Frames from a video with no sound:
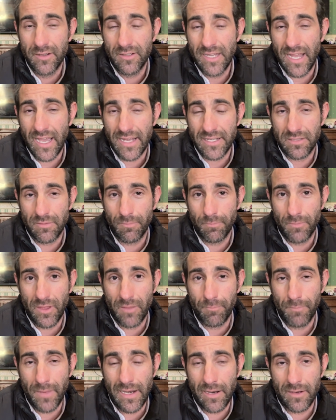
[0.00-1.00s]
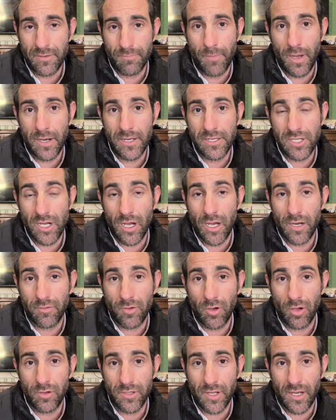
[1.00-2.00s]
Yes, the Mullins Yard have
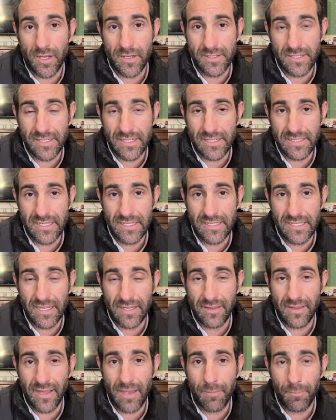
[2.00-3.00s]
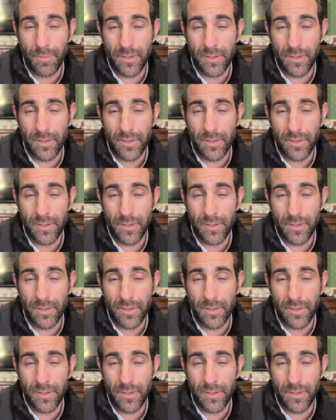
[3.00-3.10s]
got Dancing City in there,